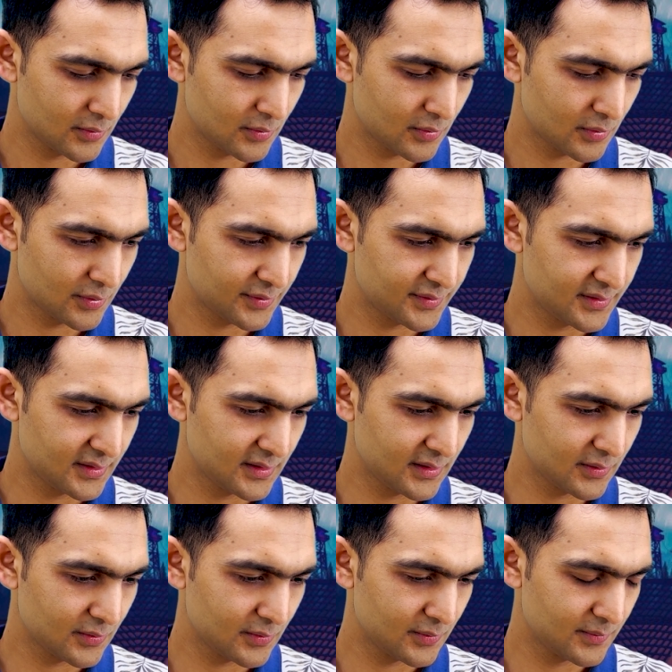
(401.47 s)

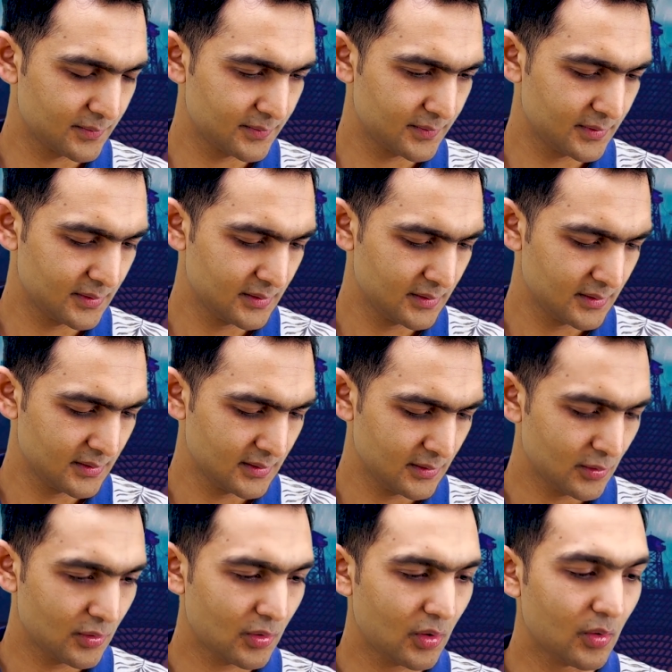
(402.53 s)
Continue.
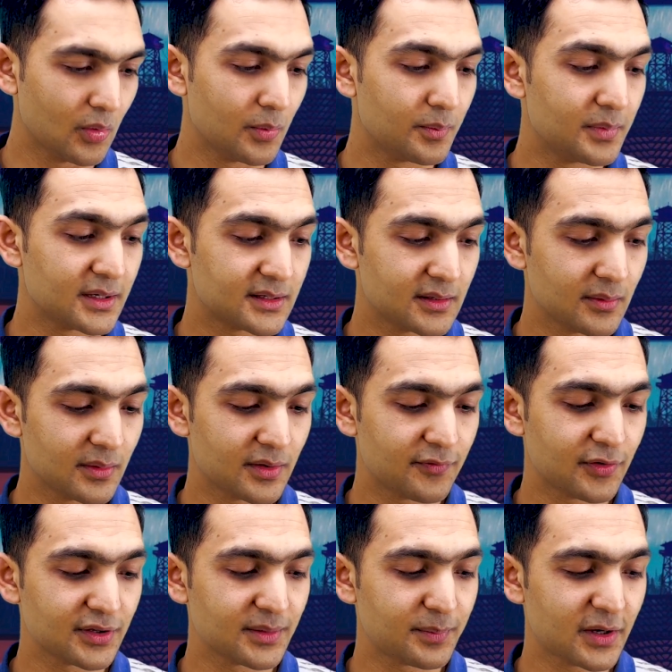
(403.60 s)
Oh, but
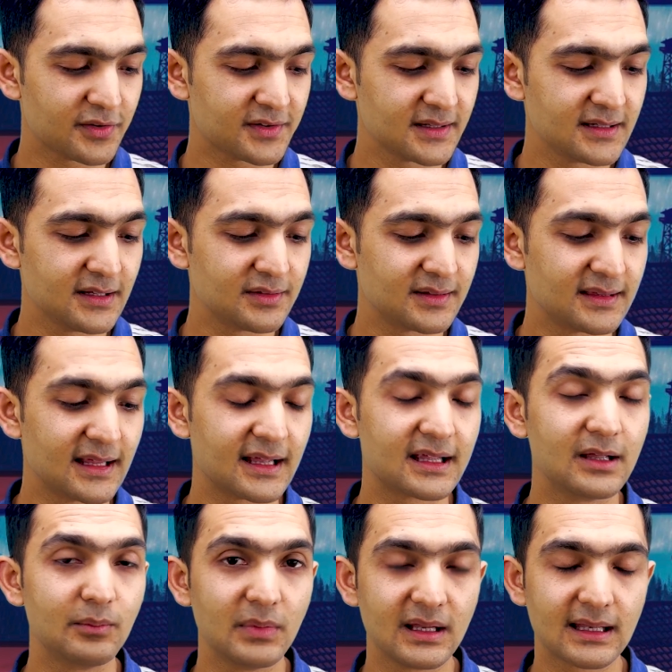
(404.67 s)
for the percentage, they
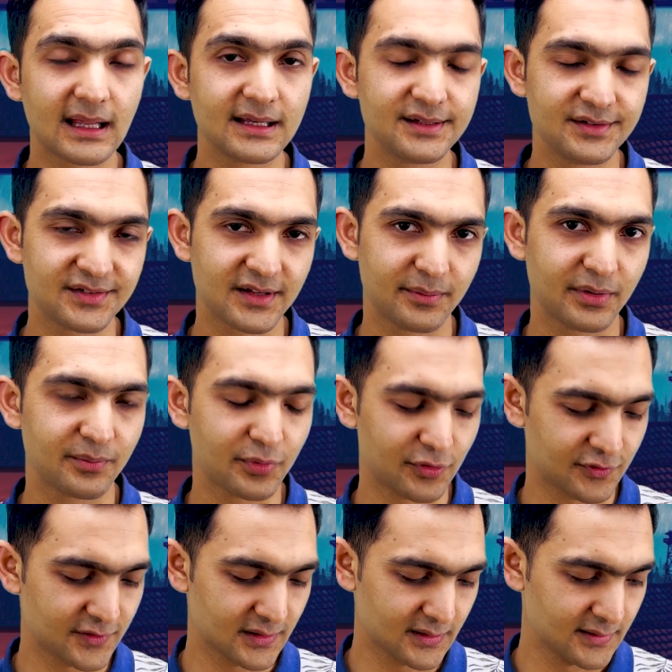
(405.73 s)
give me
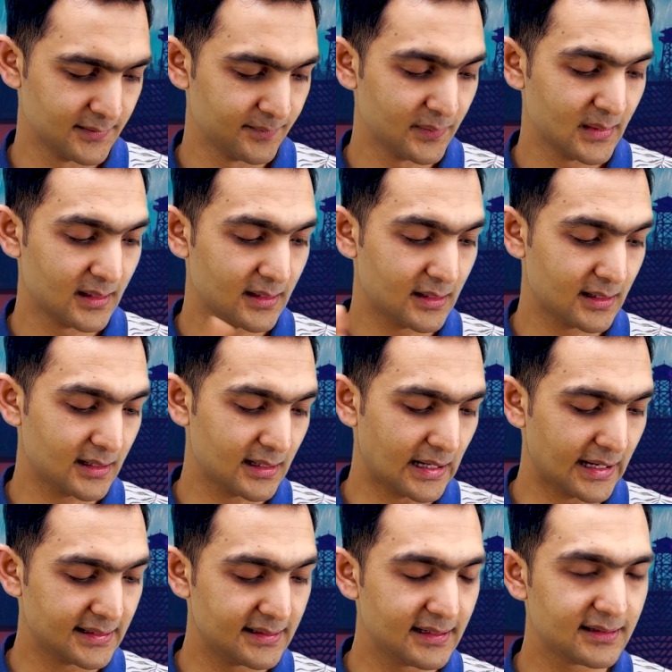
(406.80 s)
97%.
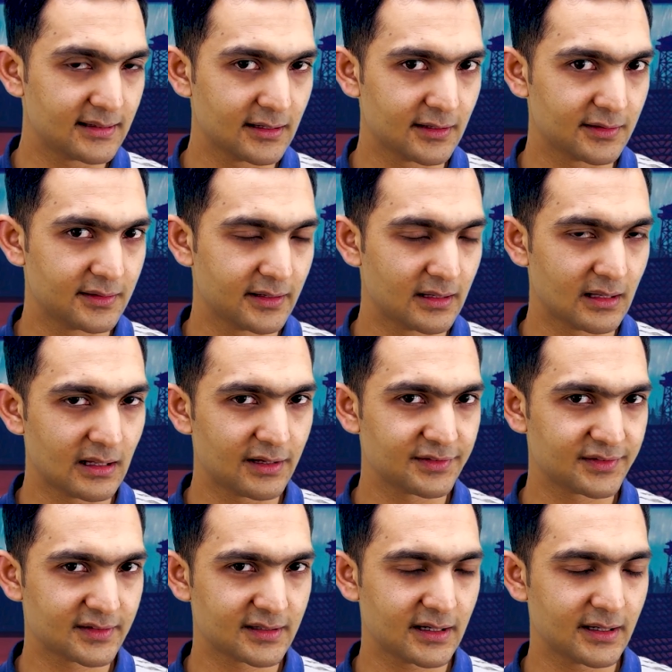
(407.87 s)
I did the
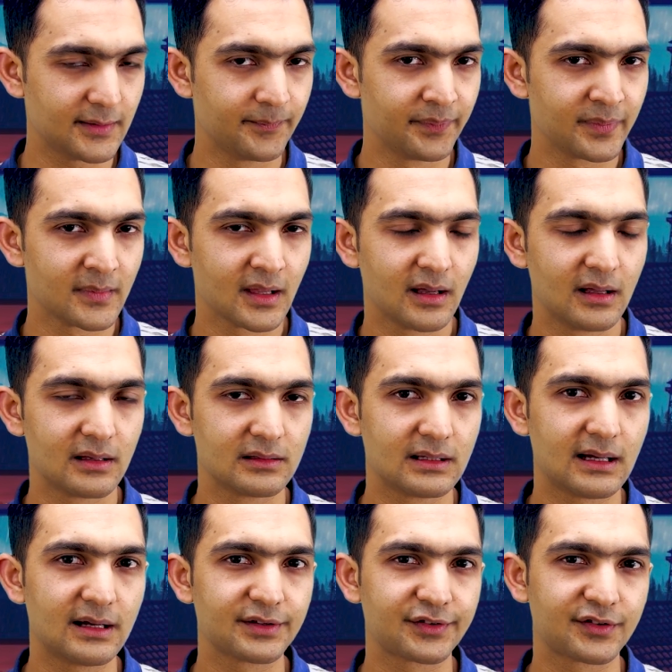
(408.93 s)
last time,
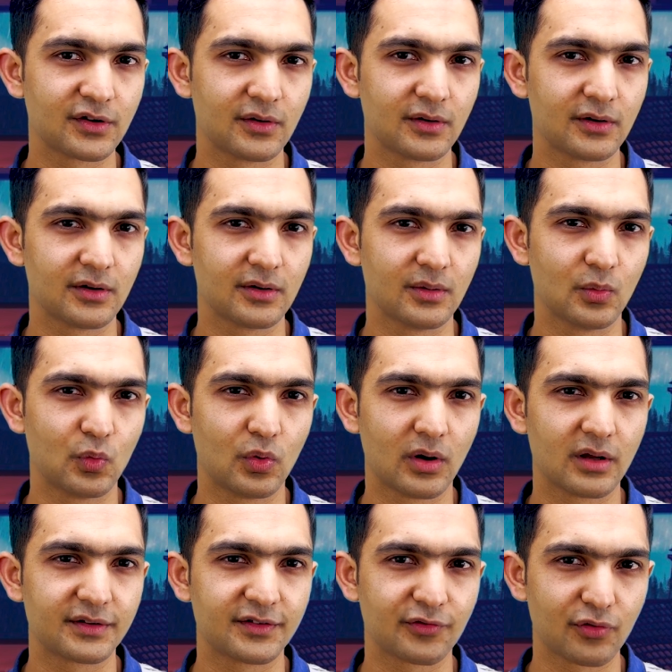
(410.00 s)
last
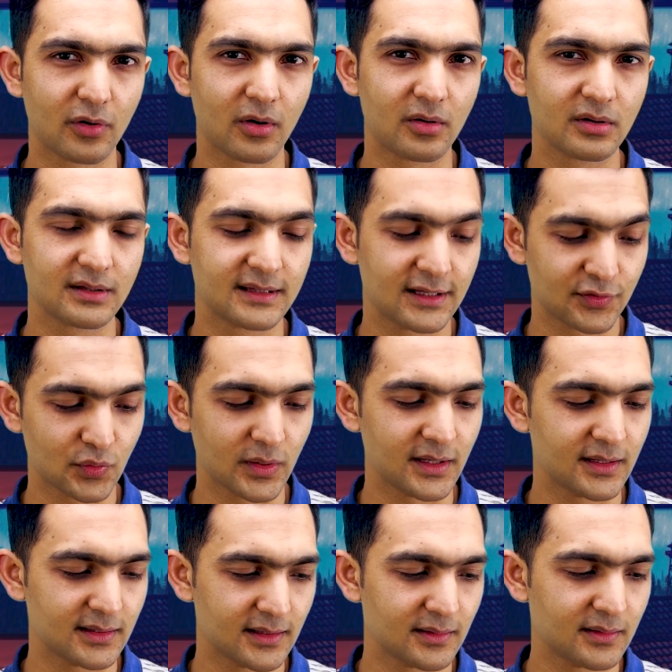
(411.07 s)
word wrong. That's why
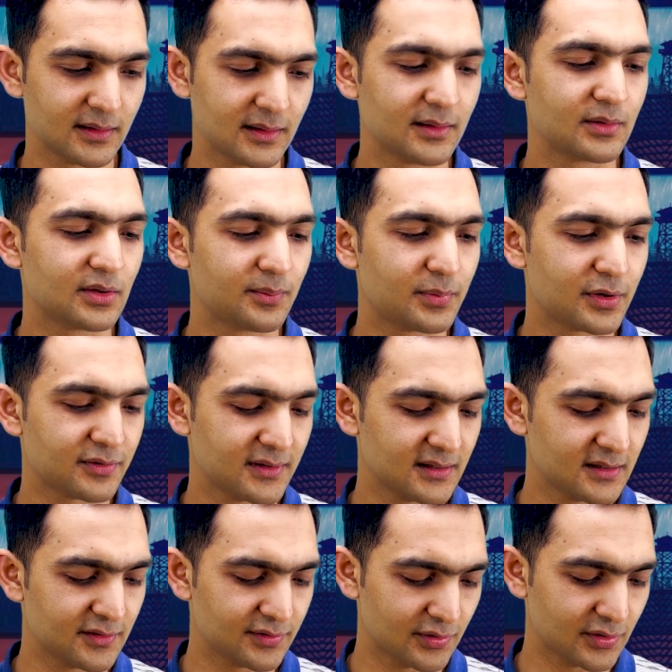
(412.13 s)
the percentage
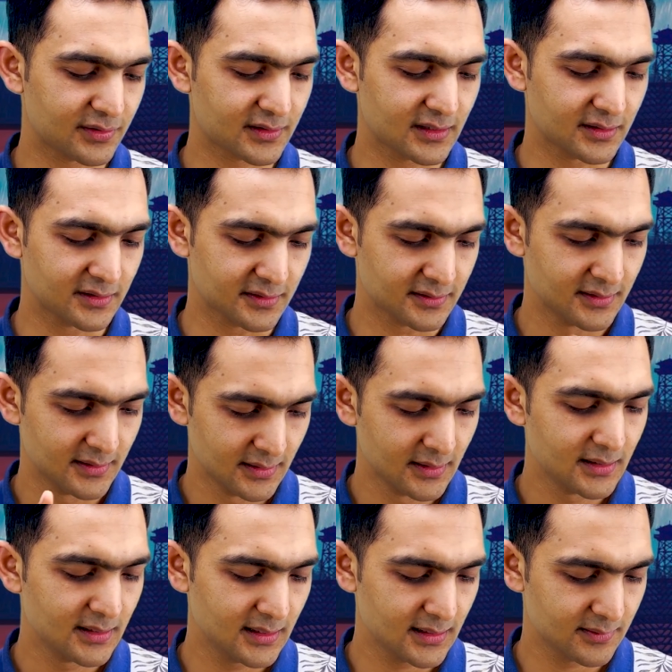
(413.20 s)
is not 100.
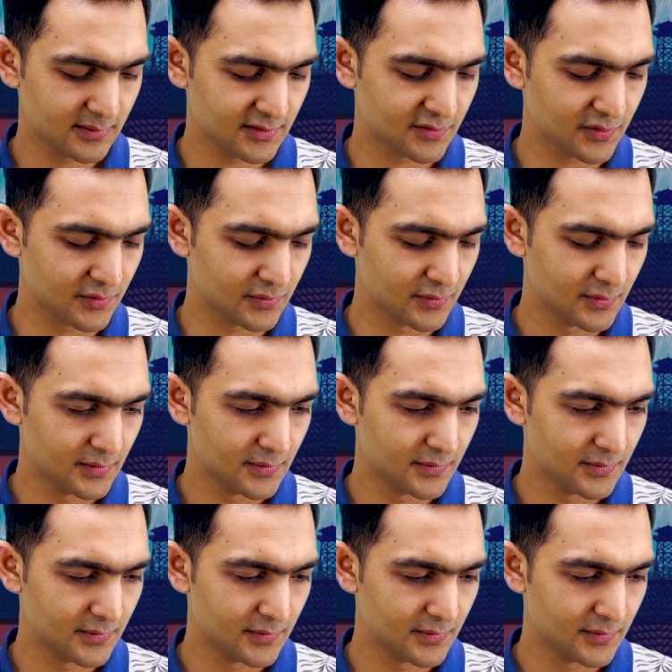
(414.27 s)
Yeah, that's good.